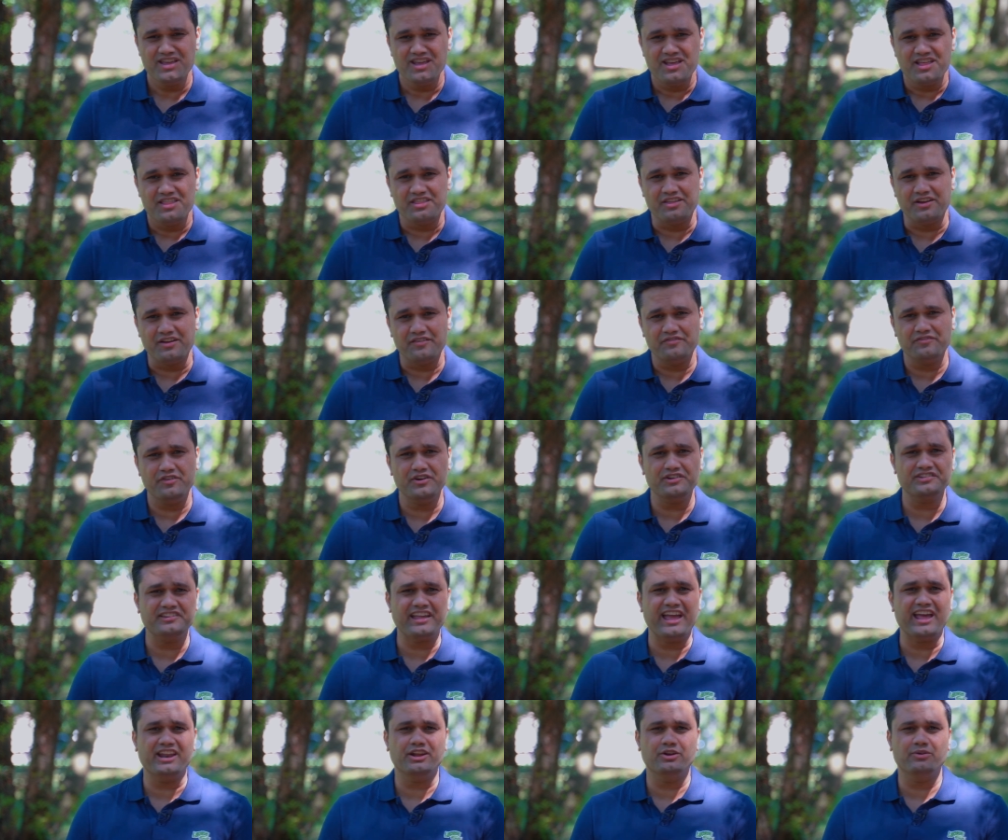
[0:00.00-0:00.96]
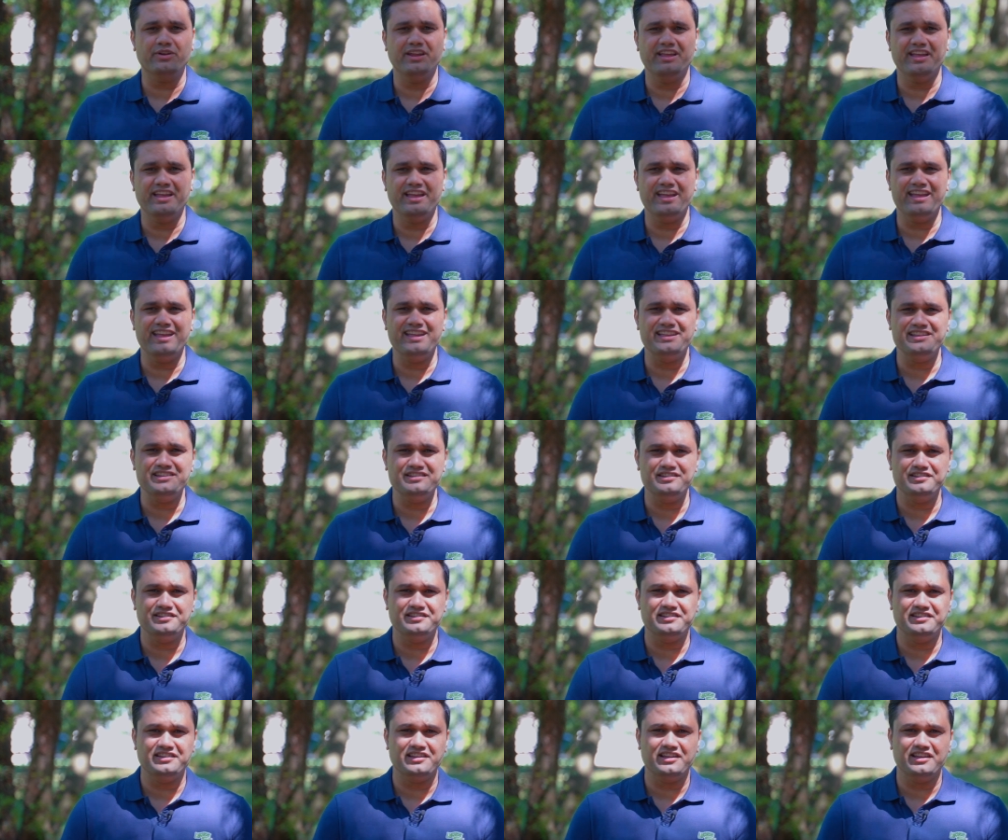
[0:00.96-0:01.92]
The first category
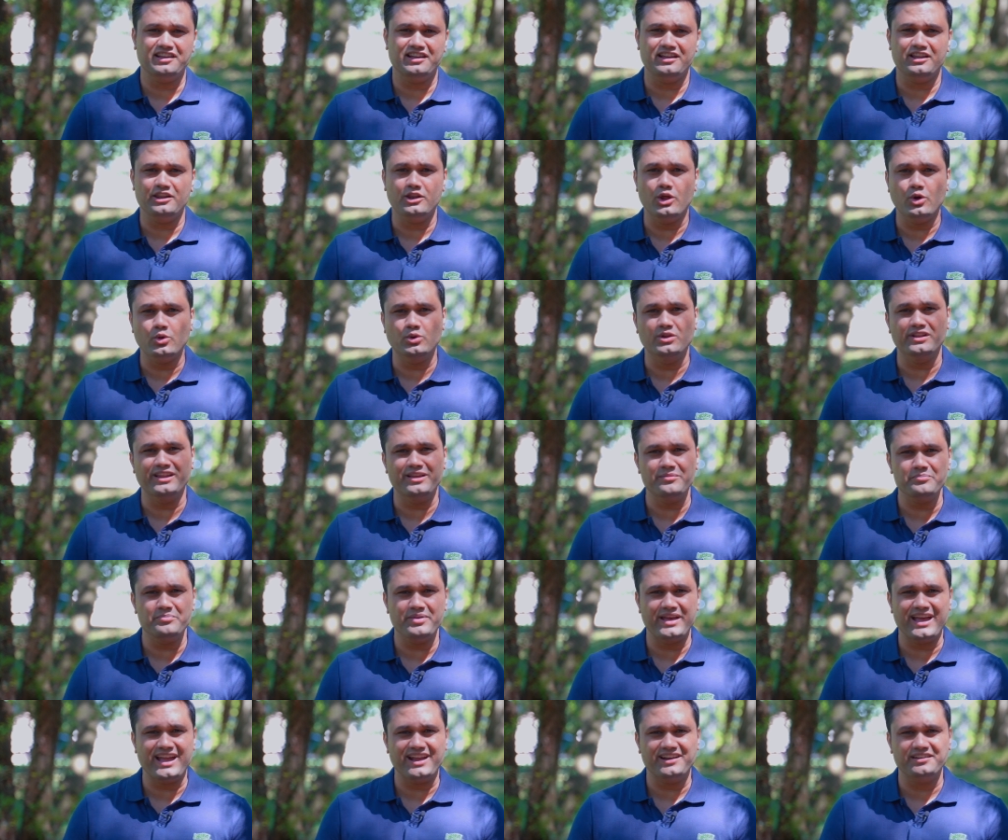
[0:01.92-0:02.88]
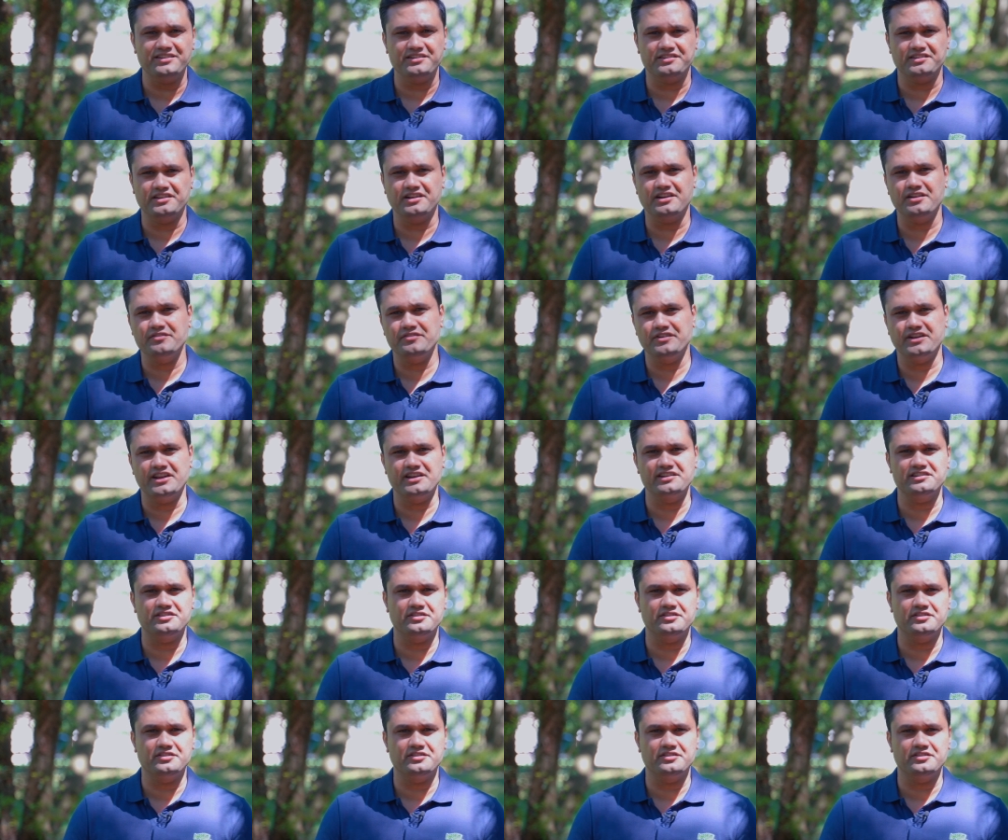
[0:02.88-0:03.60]
is local impact, the significance